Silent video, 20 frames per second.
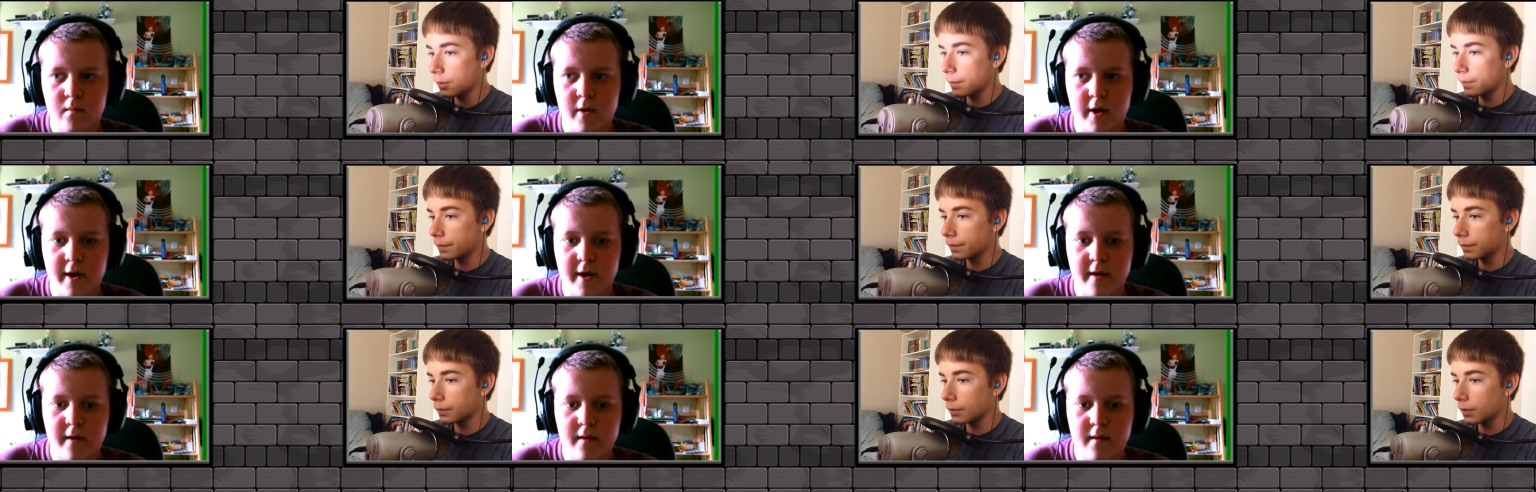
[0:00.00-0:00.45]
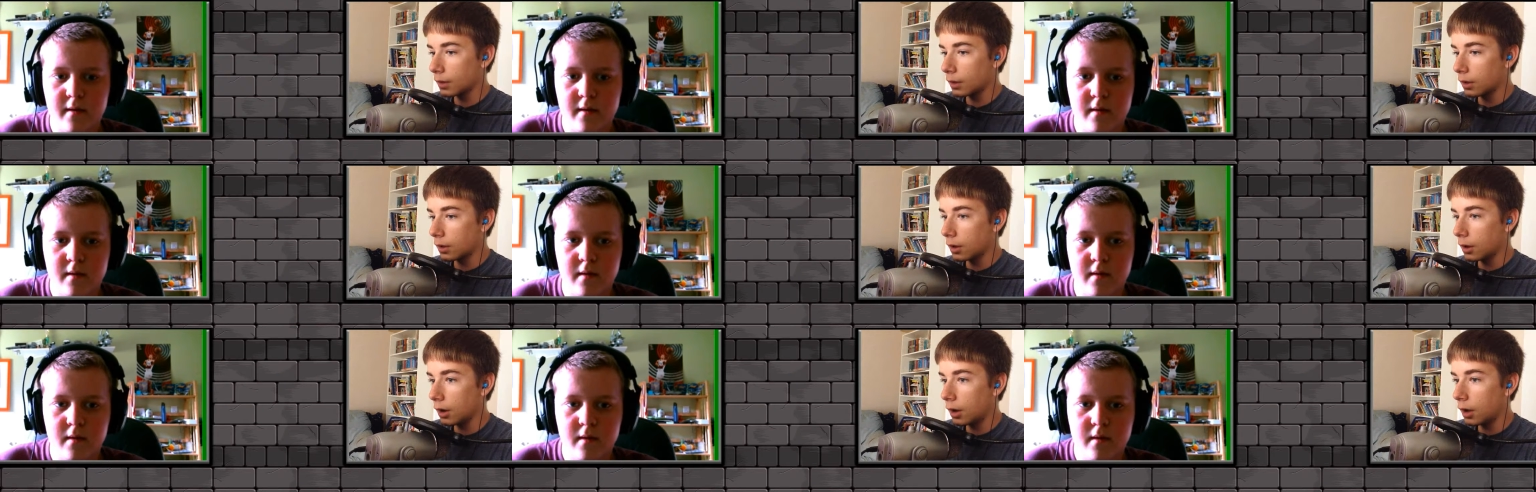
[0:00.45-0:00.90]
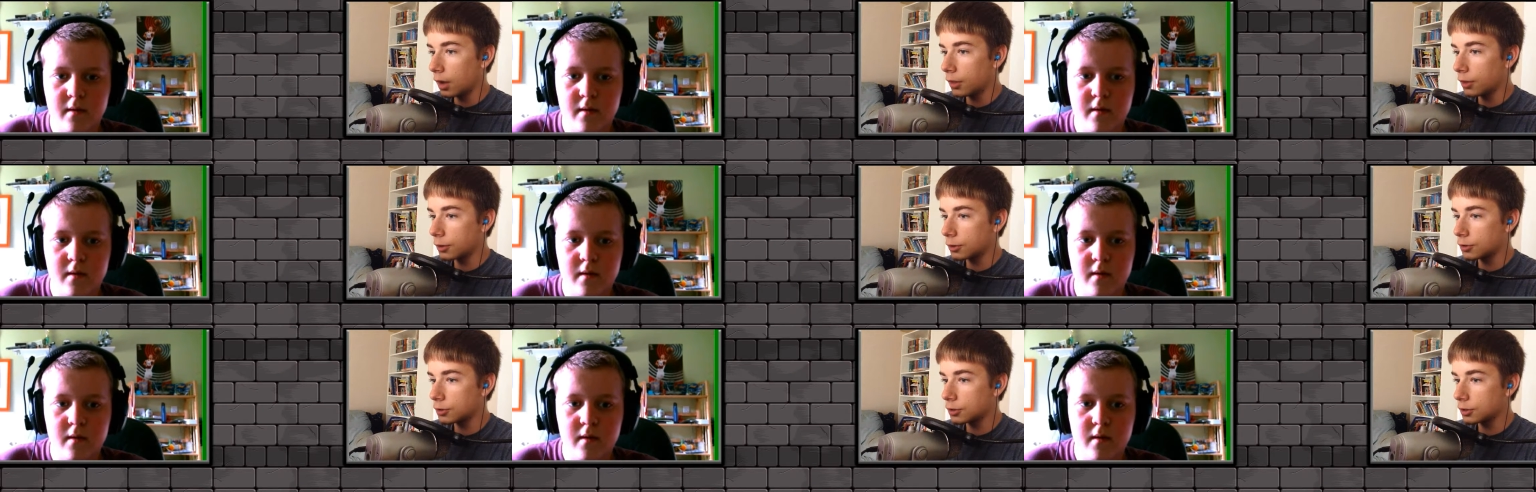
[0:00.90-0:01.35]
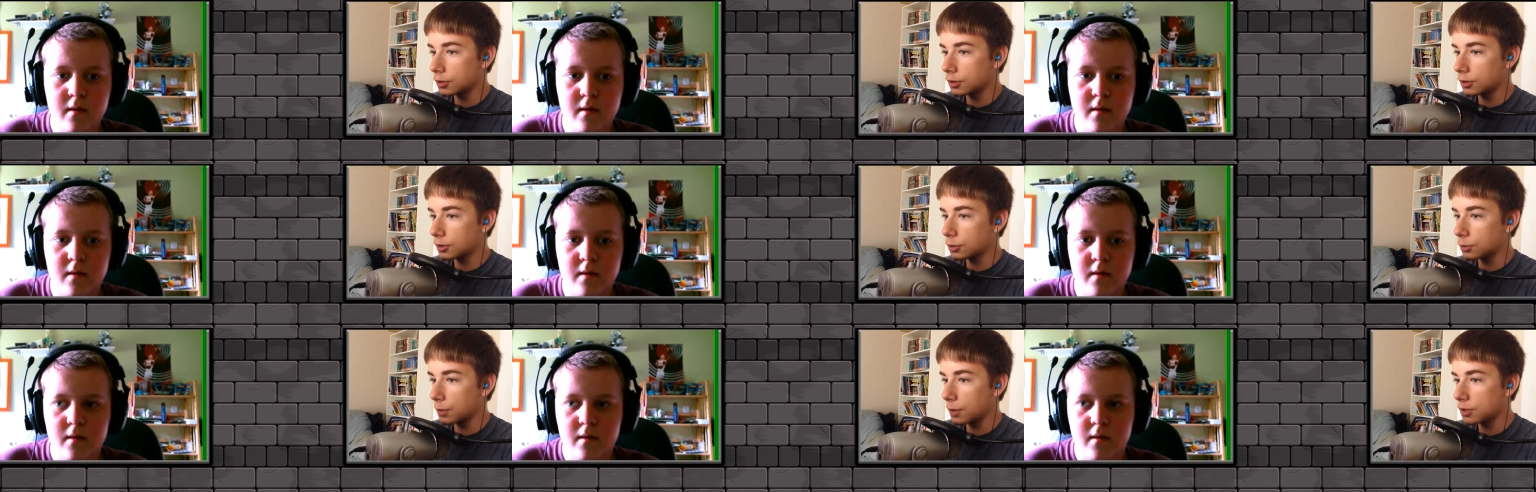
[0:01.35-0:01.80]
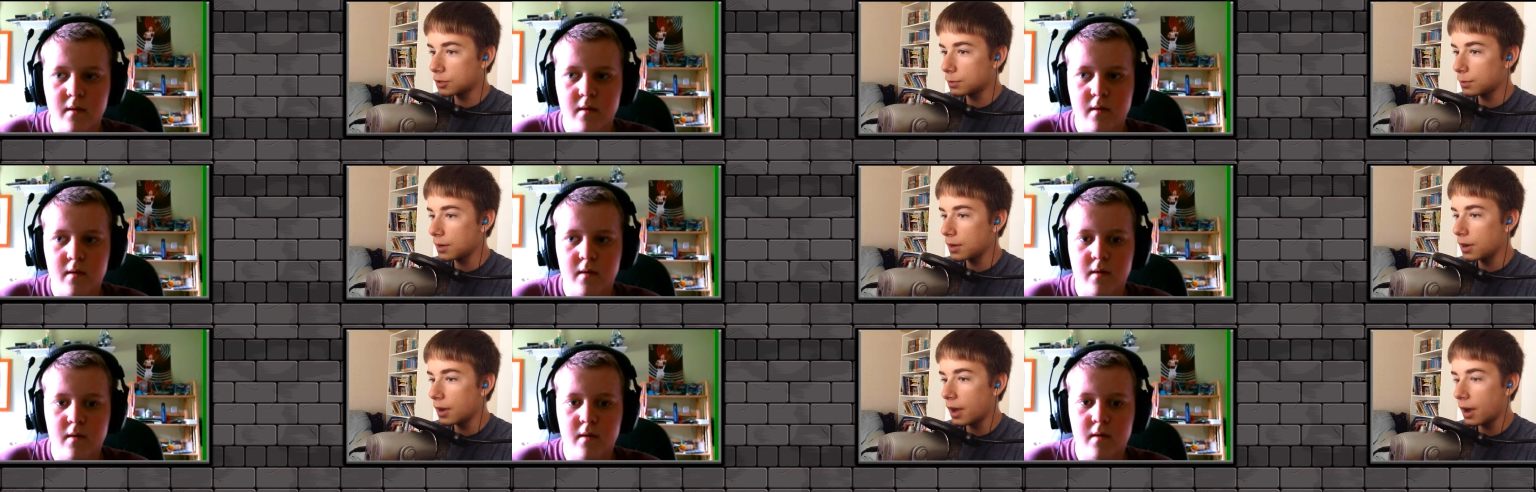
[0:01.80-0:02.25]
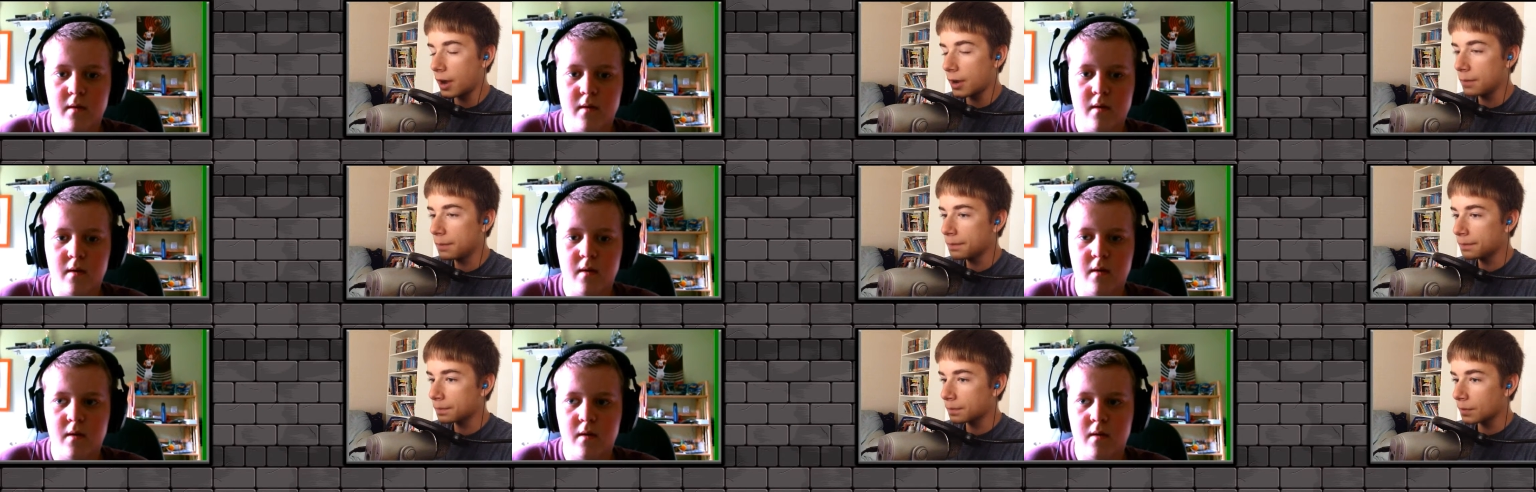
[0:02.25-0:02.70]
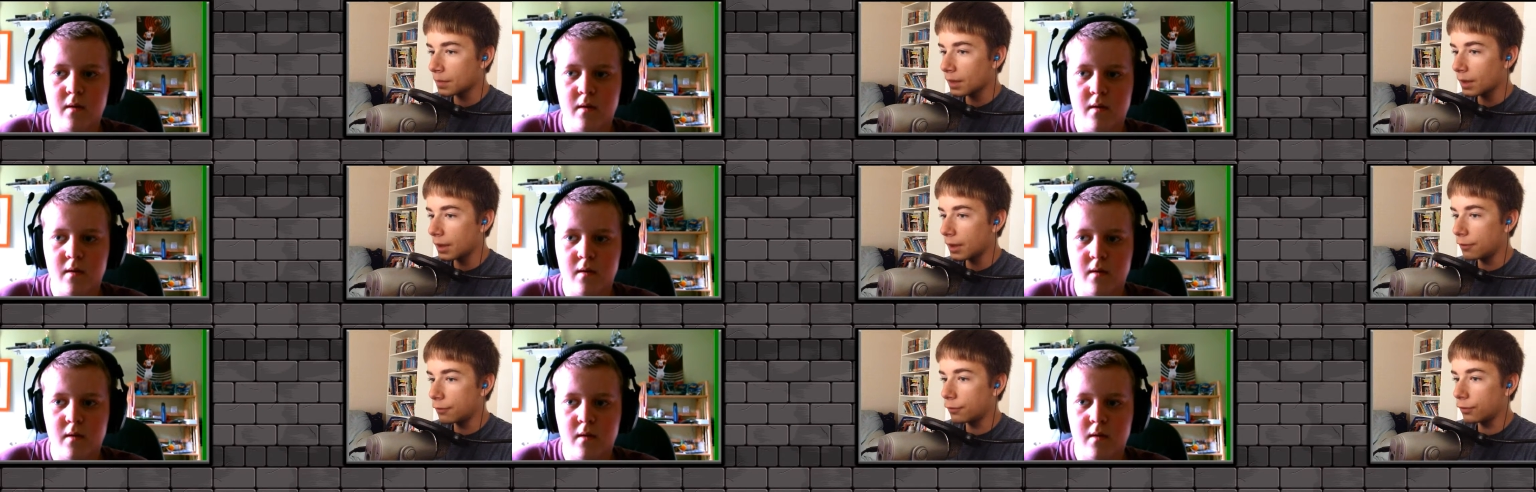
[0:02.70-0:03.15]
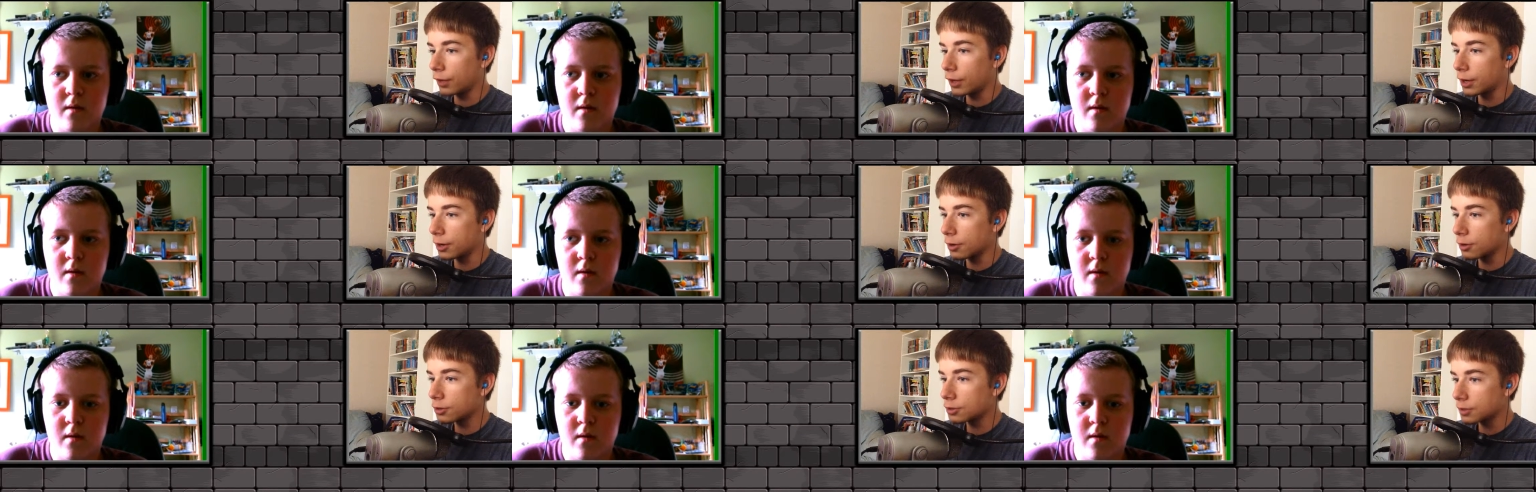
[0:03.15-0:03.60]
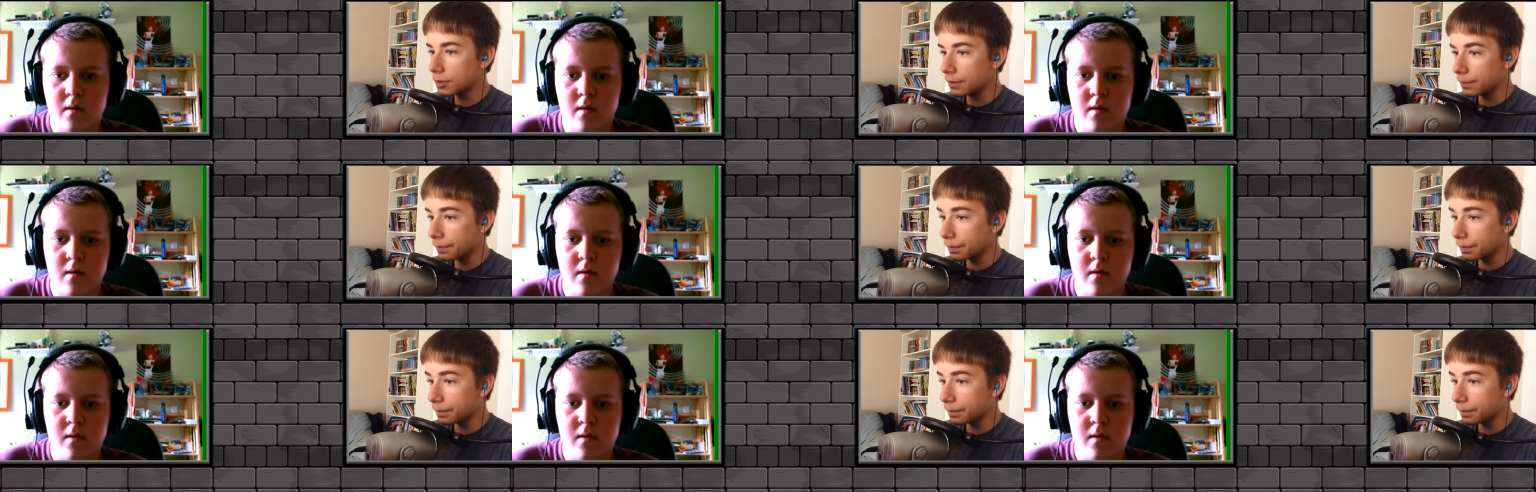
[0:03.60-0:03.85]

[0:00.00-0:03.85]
Speaker 1: What? Uh, there's specimen nine. It flickers,